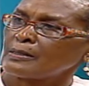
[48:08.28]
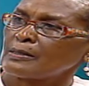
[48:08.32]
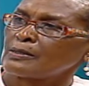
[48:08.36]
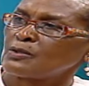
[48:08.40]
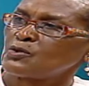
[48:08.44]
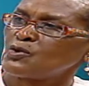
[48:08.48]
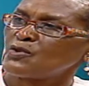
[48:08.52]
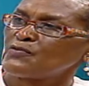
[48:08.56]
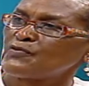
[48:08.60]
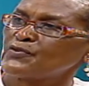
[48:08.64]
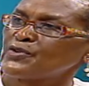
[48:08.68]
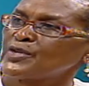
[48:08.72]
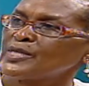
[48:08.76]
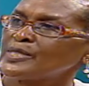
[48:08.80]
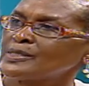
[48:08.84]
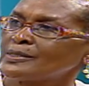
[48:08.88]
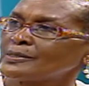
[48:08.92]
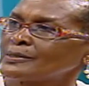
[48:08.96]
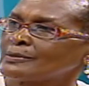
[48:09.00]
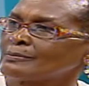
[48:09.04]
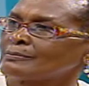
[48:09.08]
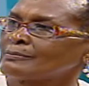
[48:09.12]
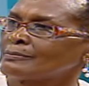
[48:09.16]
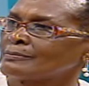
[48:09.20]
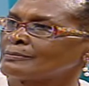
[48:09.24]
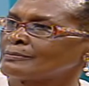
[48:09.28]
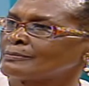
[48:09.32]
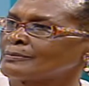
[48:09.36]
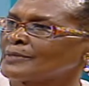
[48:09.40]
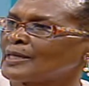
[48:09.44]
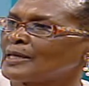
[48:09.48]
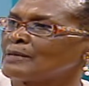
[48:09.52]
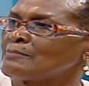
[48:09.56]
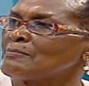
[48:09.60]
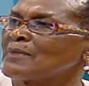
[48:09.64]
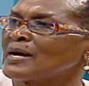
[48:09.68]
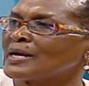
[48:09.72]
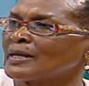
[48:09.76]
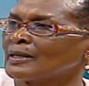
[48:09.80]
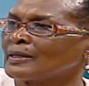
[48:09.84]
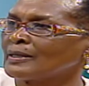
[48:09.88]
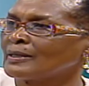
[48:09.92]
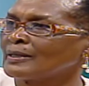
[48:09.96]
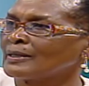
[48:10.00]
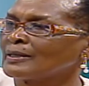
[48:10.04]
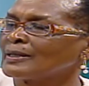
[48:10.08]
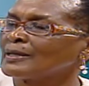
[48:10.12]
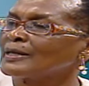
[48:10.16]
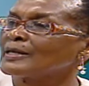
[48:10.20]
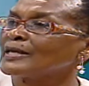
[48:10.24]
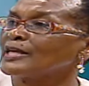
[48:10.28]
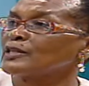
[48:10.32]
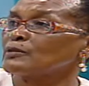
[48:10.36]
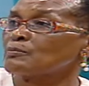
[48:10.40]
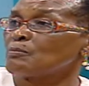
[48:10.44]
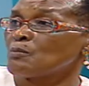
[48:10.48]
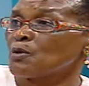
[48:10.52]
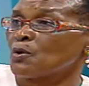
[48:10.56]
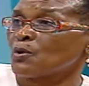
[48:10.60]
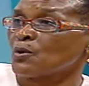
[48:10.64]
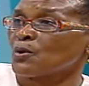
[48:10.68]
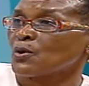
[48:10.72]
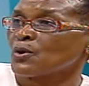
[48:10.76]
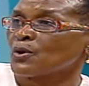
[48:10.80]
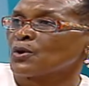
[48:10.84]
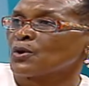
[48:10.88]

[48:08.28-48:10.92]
your freight and mine get more.